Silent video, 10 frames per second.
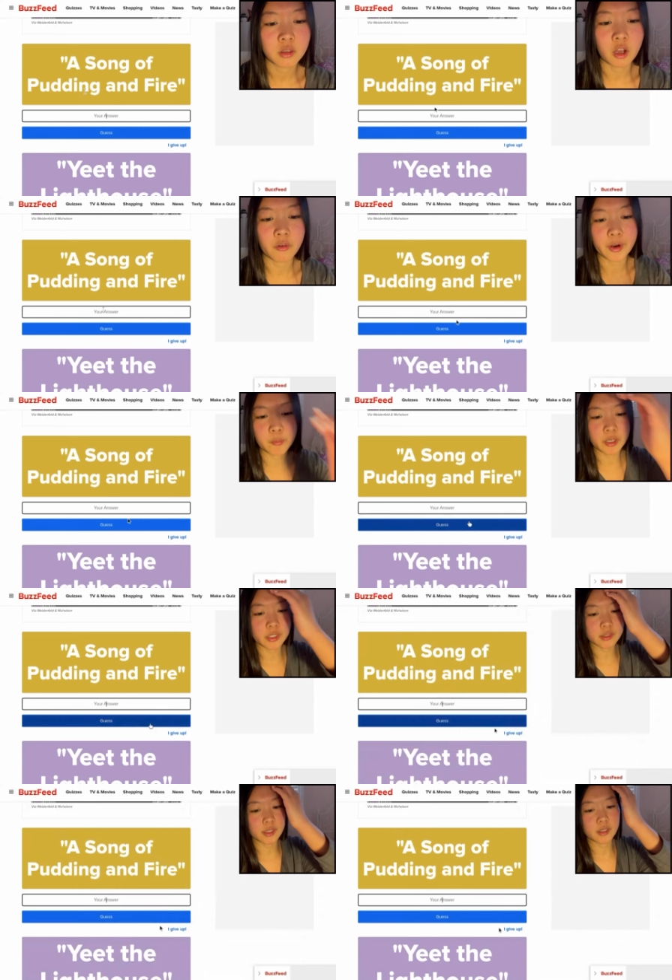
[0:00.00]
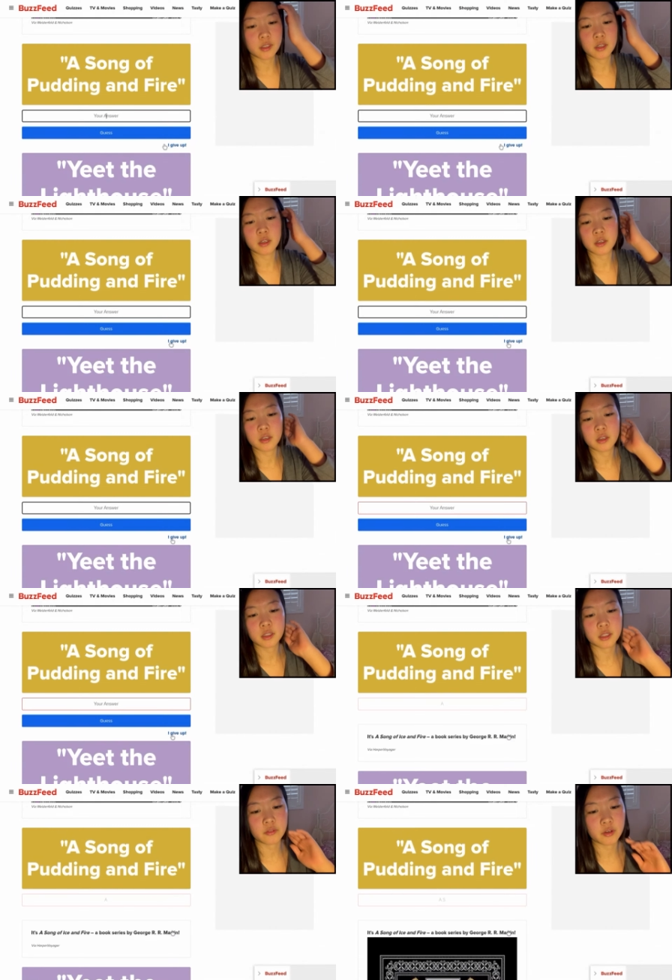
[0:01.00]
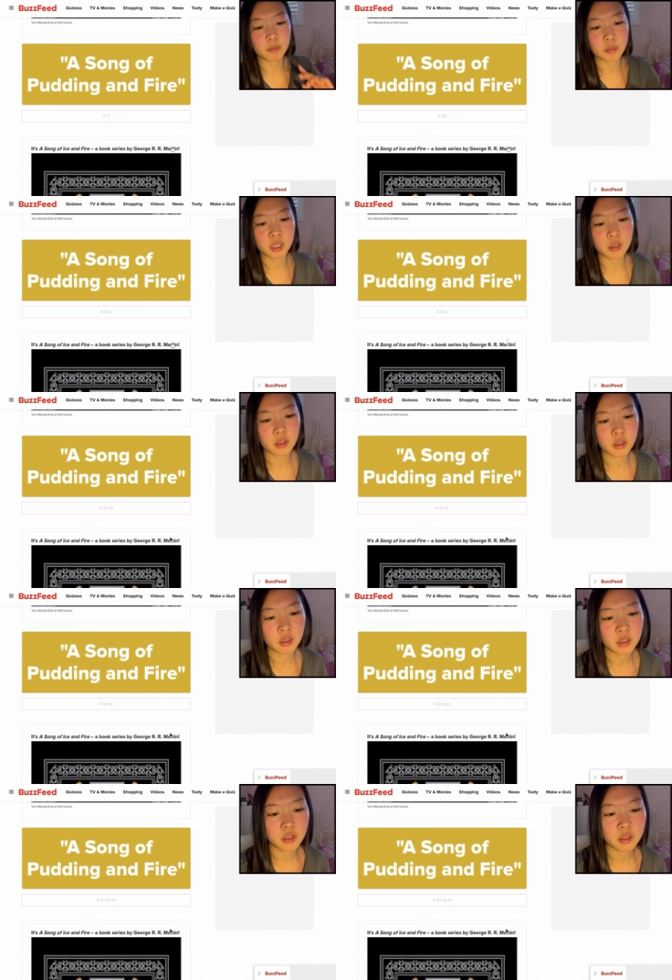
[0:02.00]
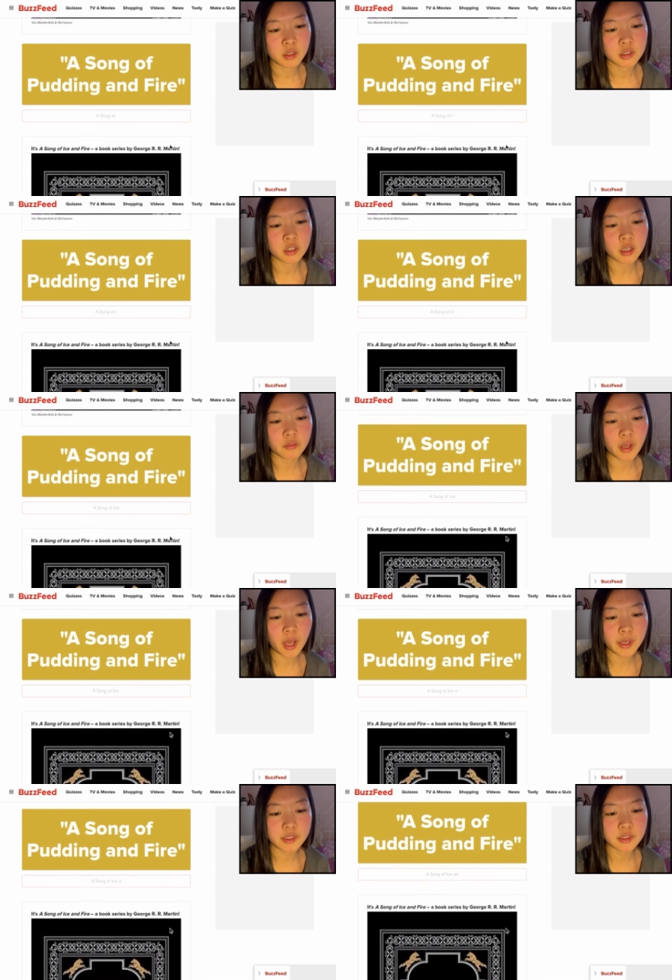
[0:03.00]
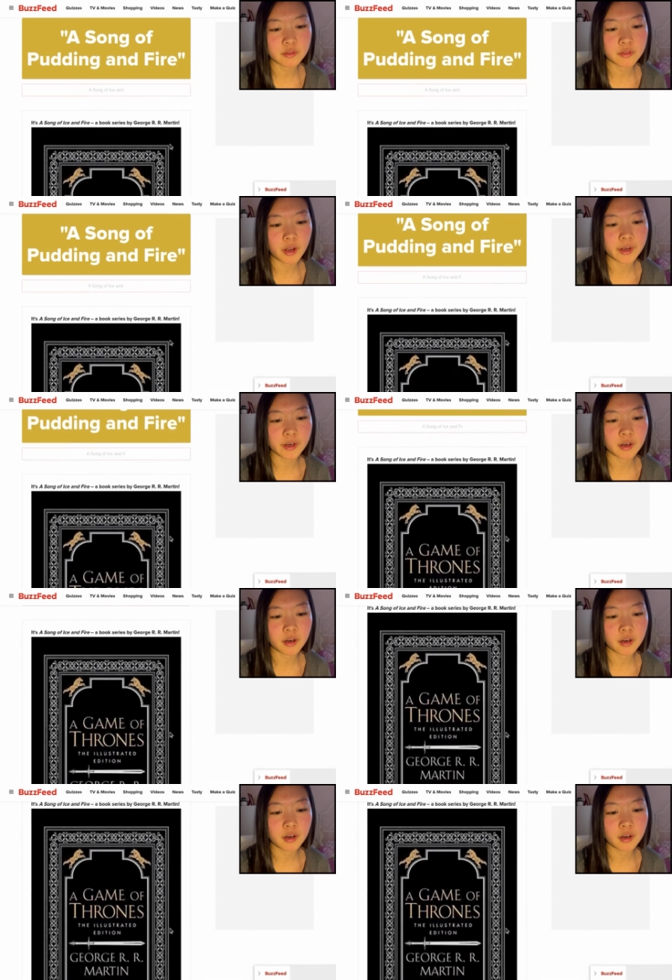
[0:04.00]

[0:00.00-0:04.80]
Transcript: All right, what is it? Give up. Song of Ice and Fire.